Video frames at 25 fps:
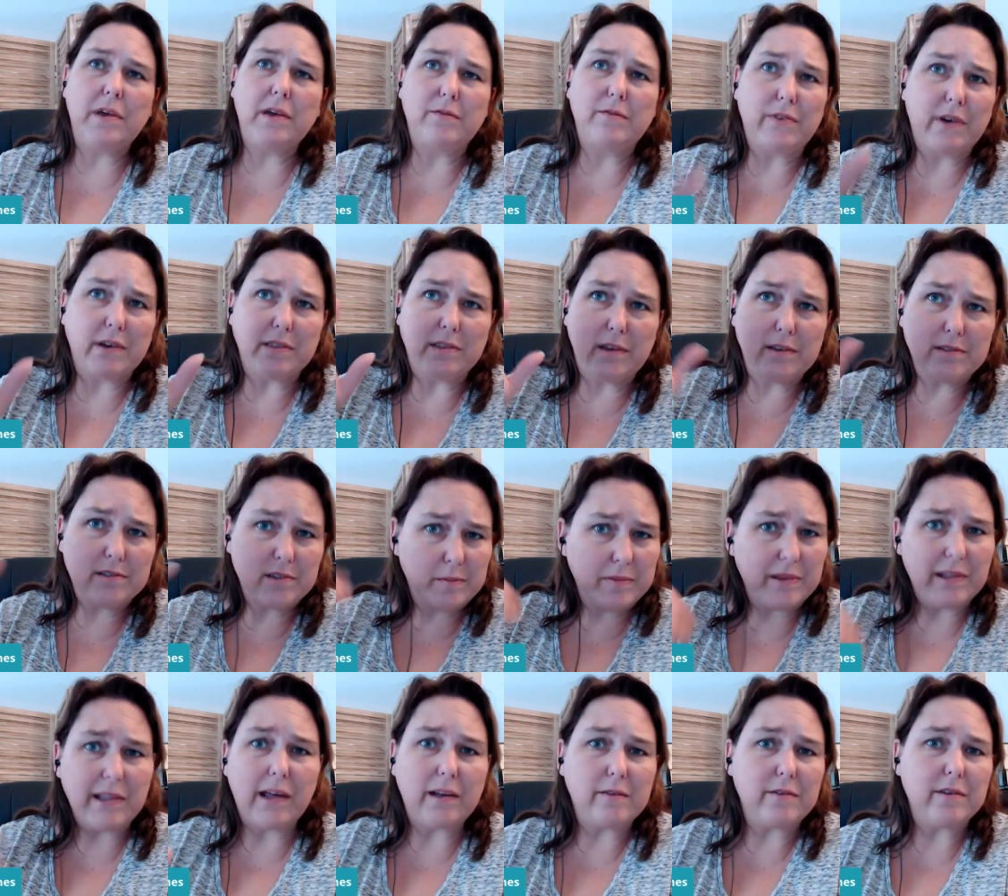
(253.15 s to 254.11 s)
In fact, they sent me
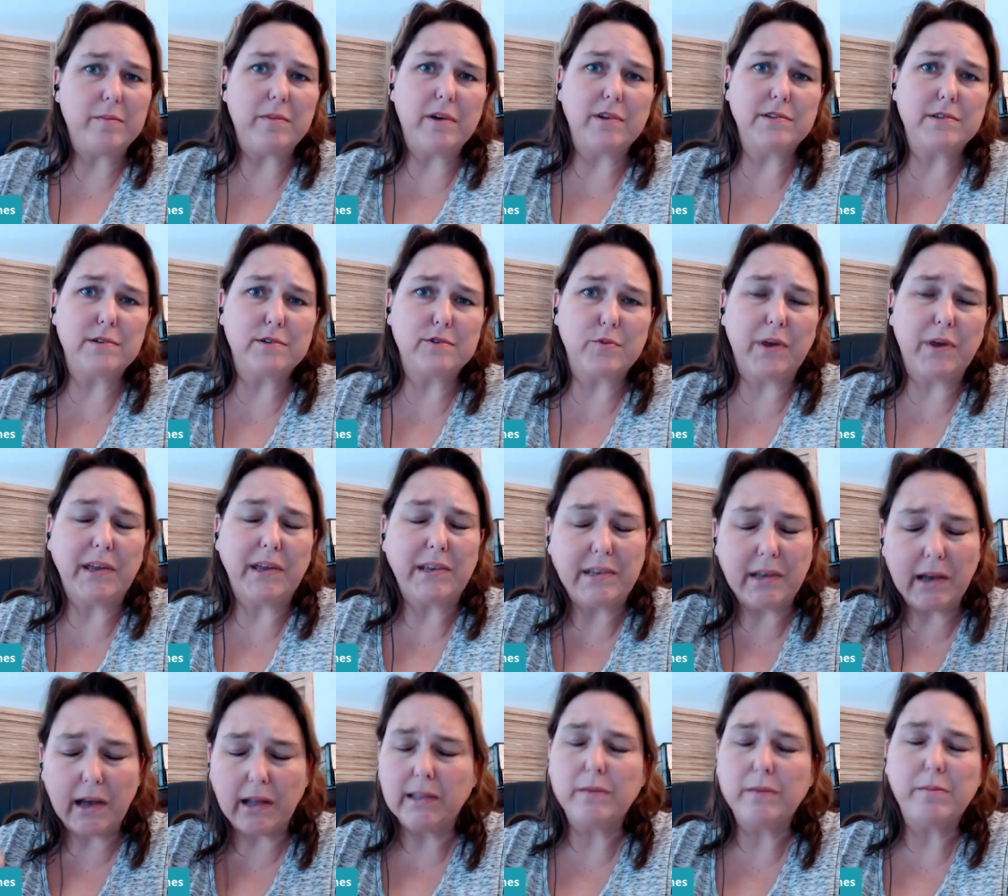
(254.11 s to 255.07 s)
a lot of emails this week
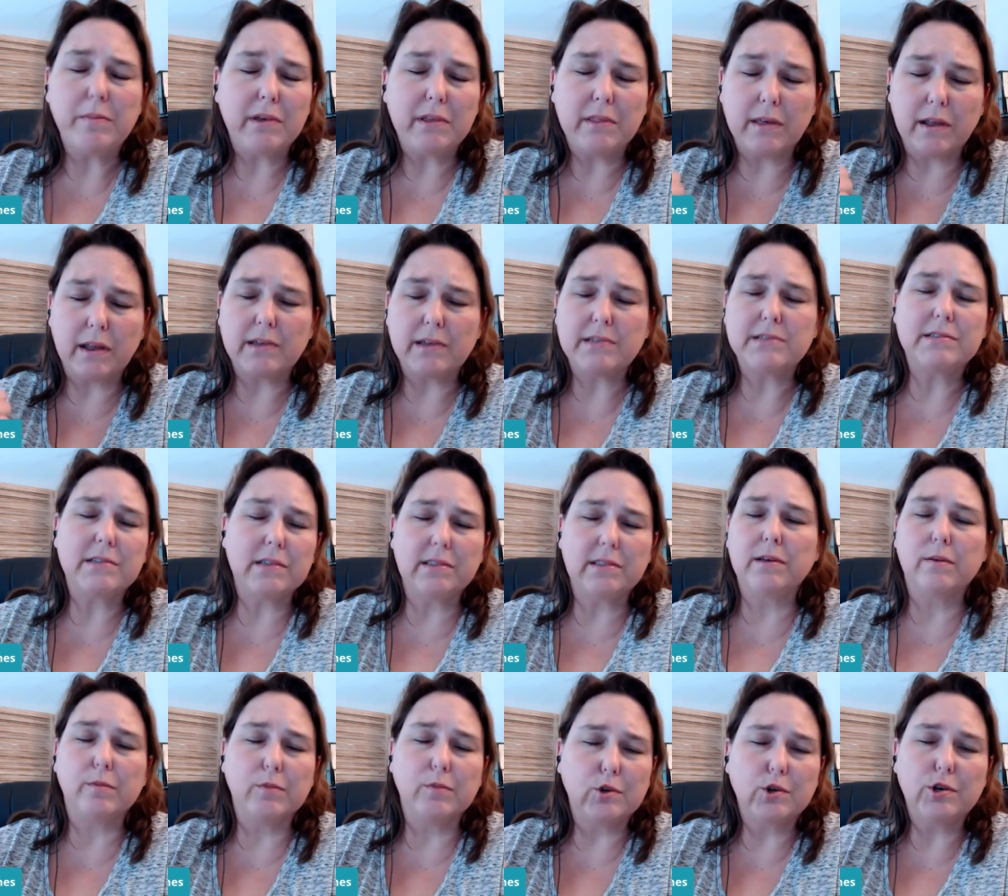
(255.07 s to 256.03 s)
telling me that I send
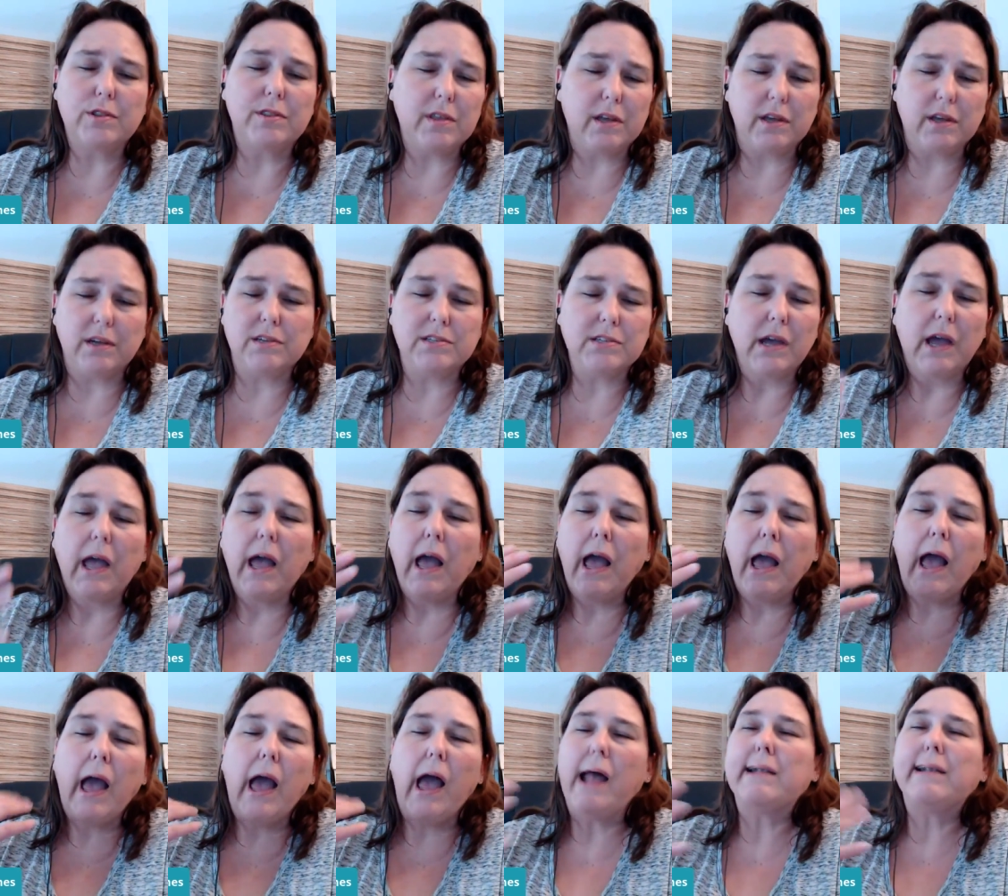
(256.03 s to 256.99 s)
them good things.
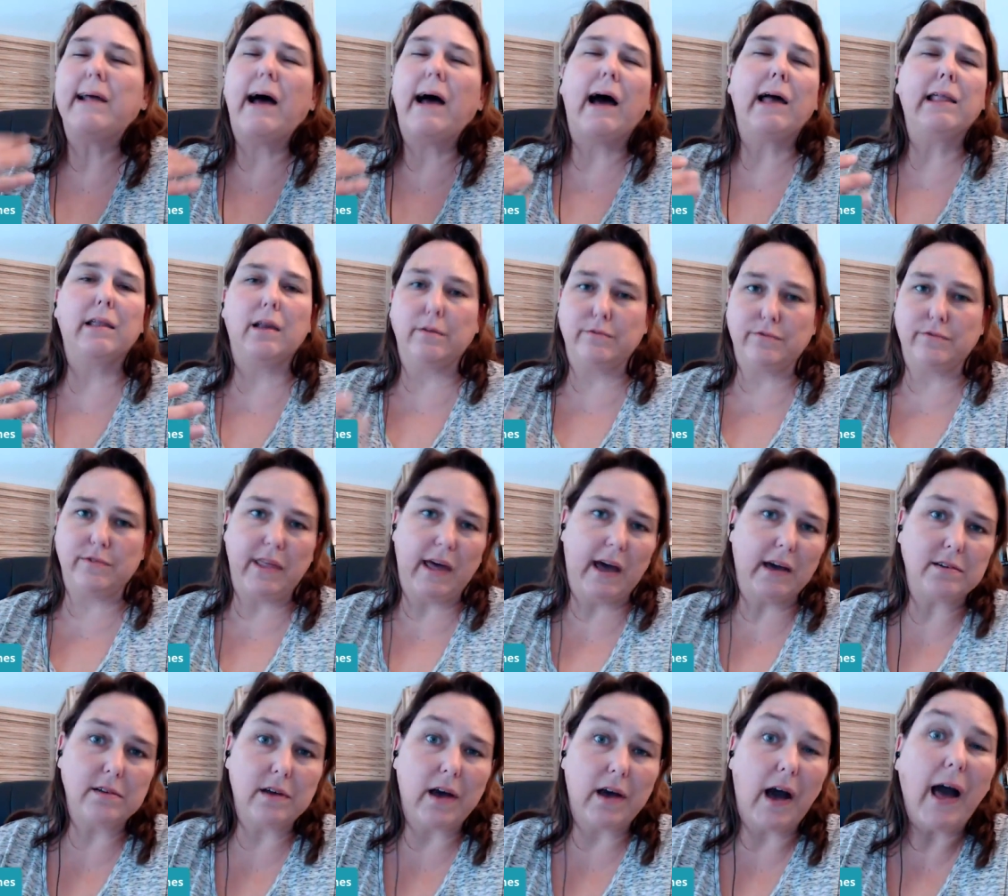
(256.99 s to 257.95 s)
And I love
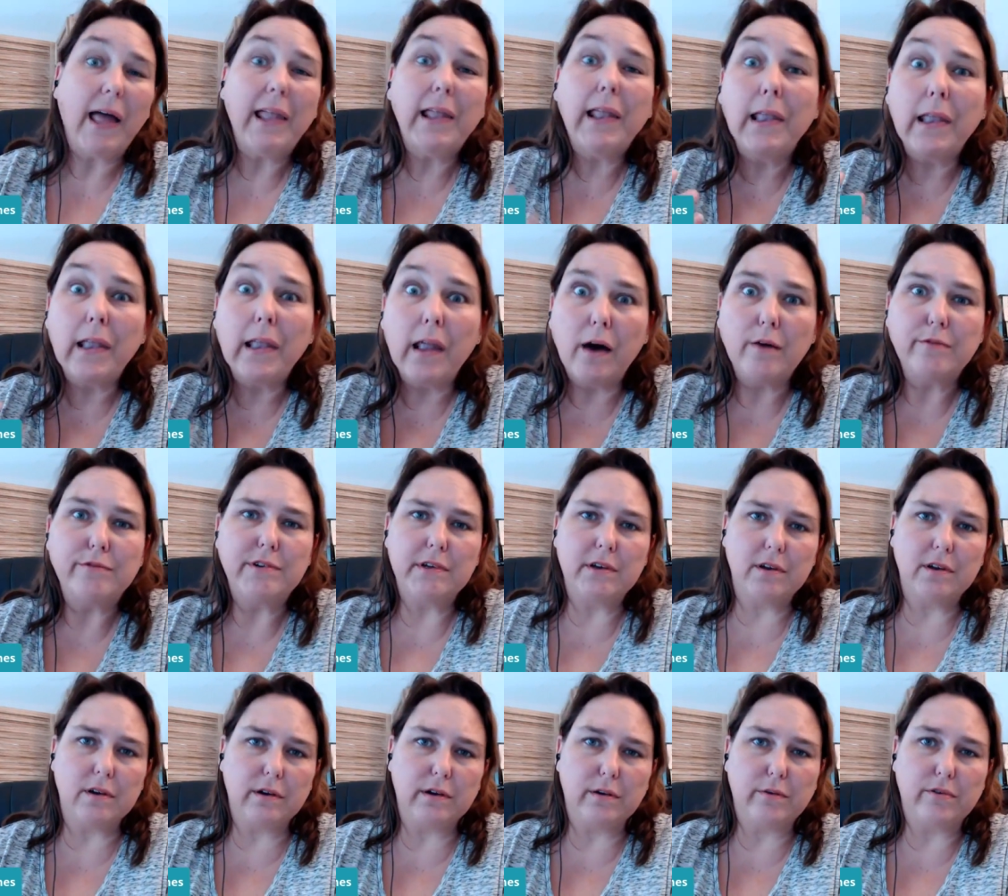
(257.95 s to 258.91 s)
that. I loved
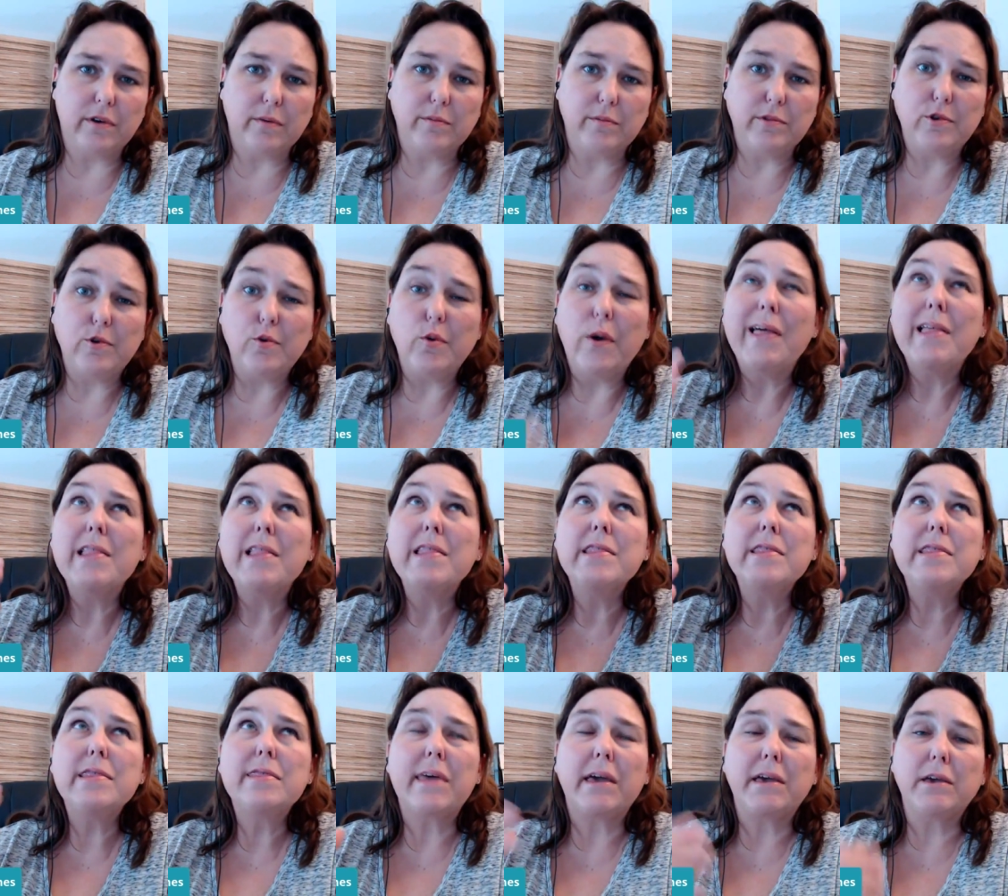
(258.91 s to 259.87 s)
hearing from you.
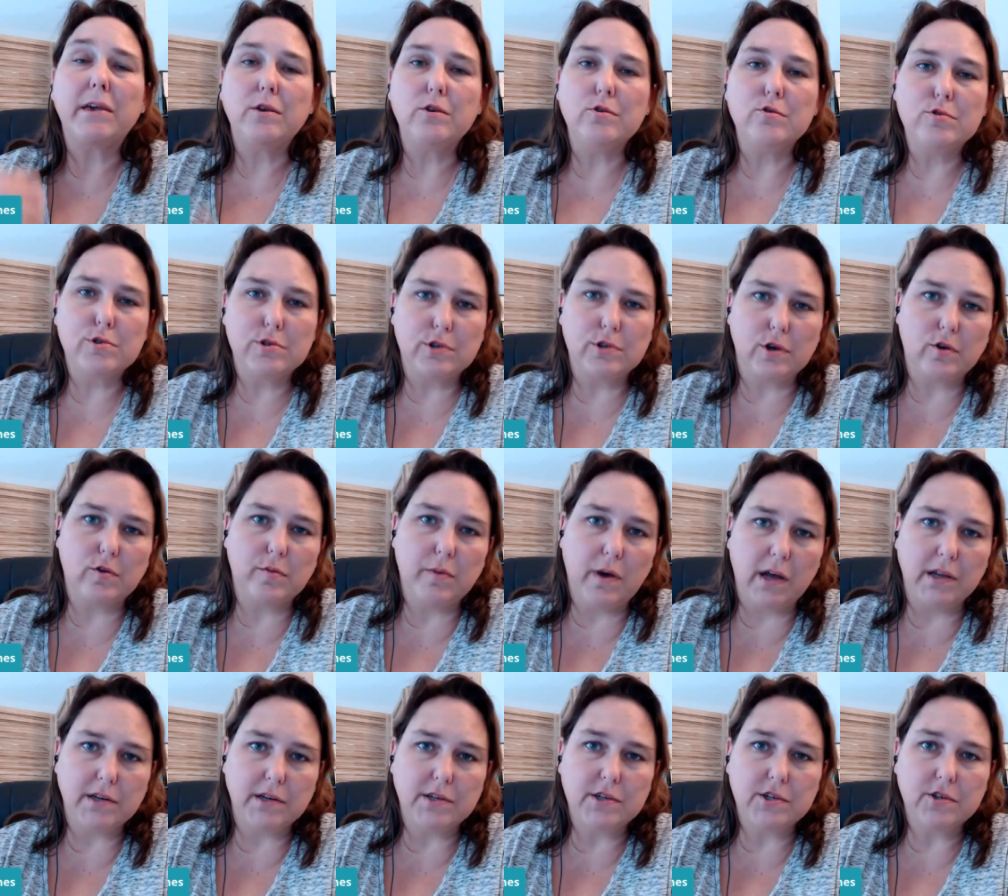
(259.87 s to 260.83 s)
Thank you so
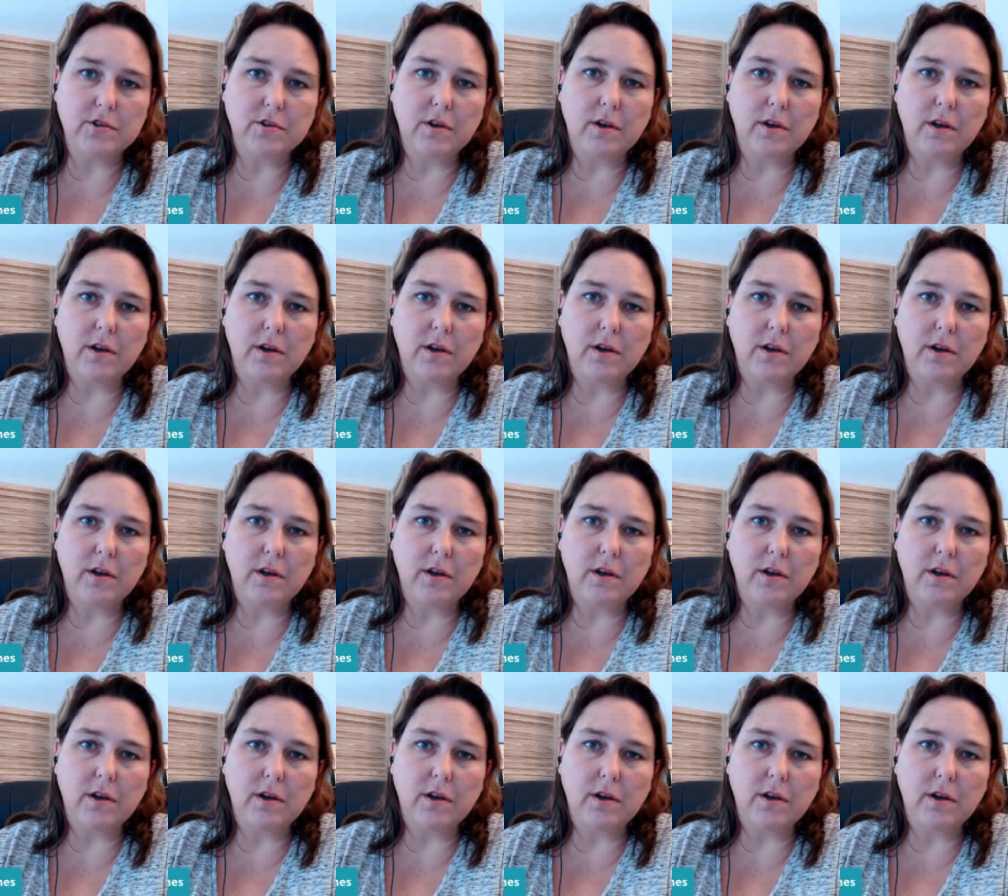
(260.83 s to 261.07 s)
much.